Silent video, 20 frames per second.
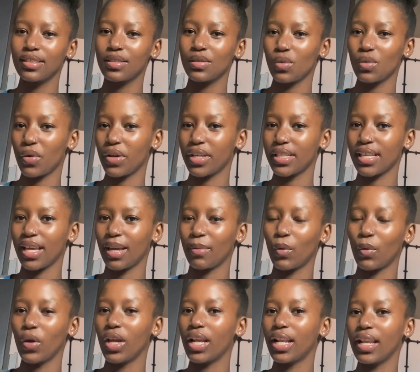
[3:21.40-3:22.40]
story time
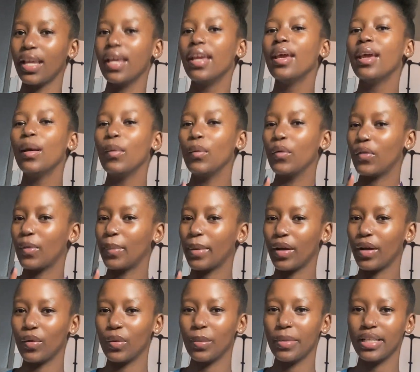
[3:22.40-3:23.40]
quickly before my
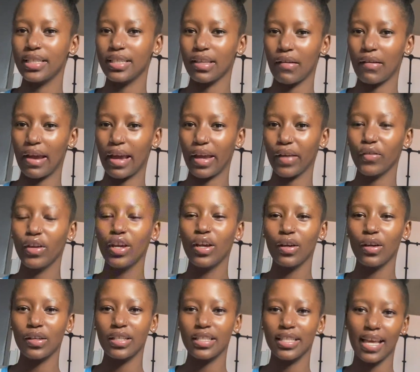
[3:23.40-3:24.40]
roommates arrive,
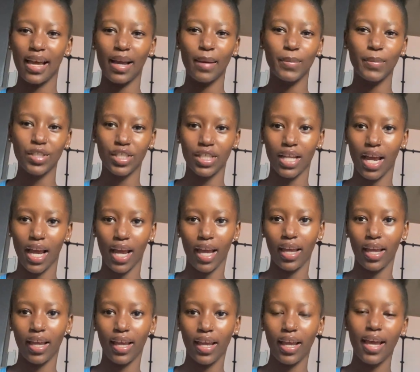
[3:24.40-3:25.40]
because I'm
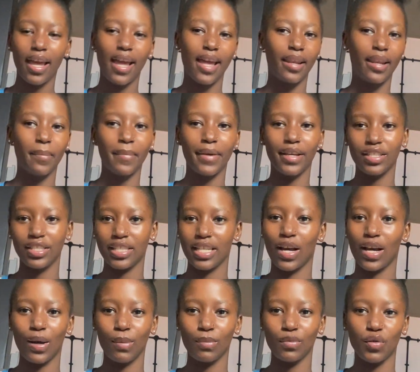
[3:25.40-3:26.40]
shy, and imagine
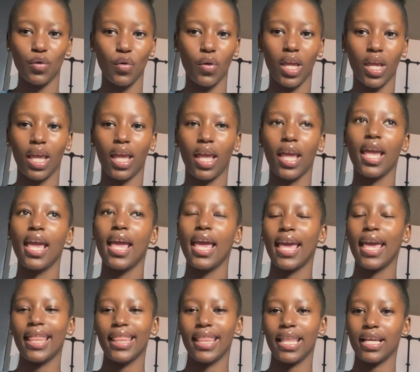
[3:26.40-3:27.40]
now I'm talking
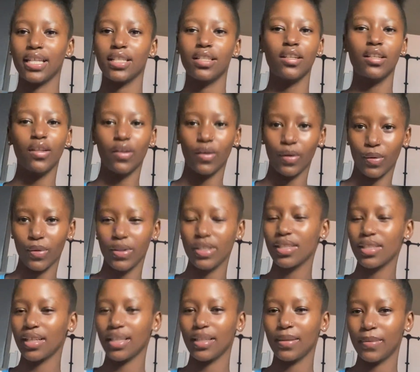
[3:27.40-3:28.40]
and that it's
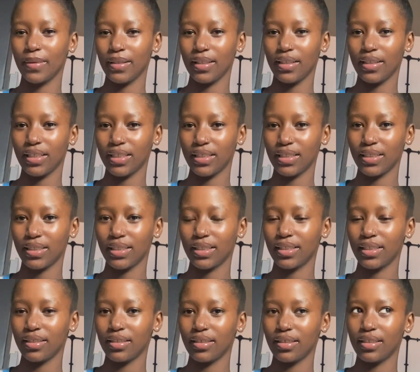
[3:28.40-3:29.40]
gonna be
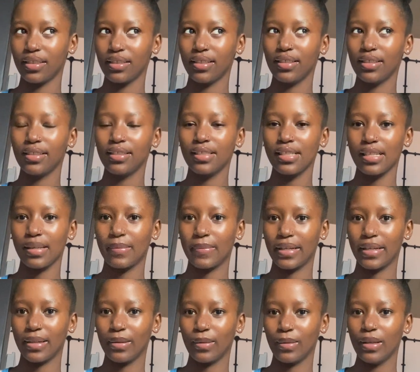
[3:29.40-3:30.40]

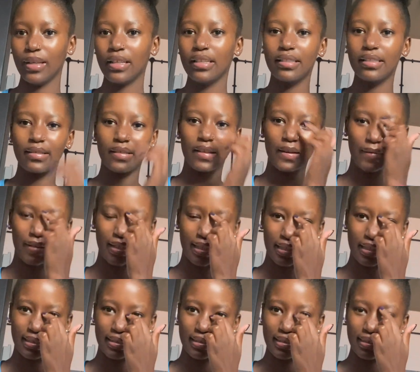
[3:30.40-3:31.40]
somehow. So I
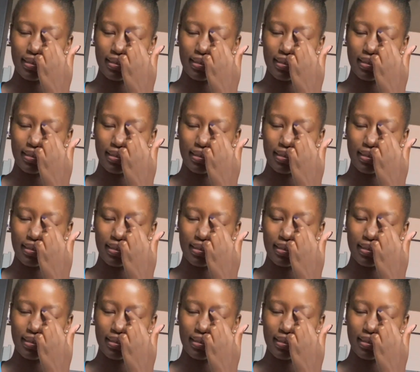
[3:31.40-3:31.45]
wanna